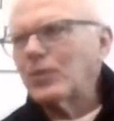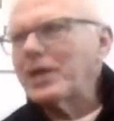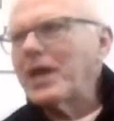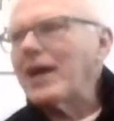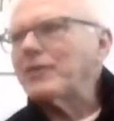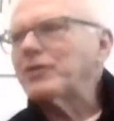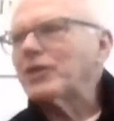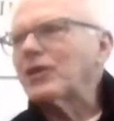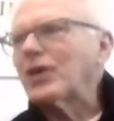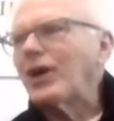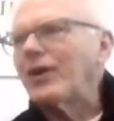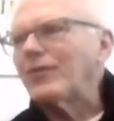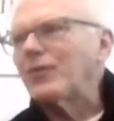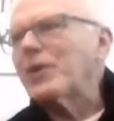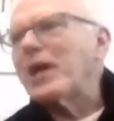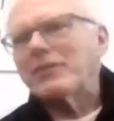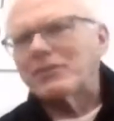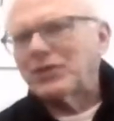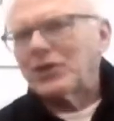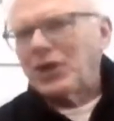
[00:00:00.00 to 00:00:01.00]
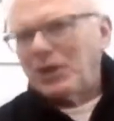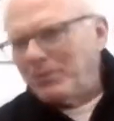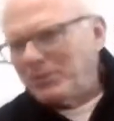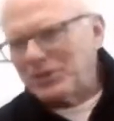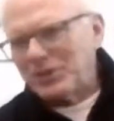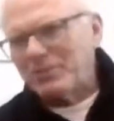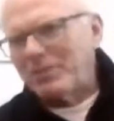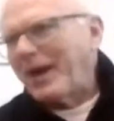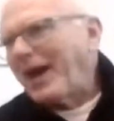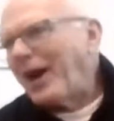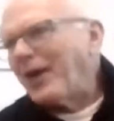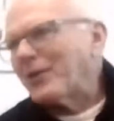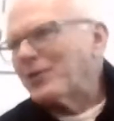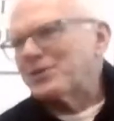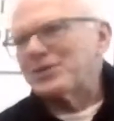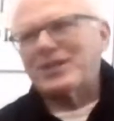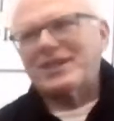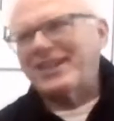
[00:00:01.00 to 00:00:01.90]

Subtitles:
we have to call Mr. Powers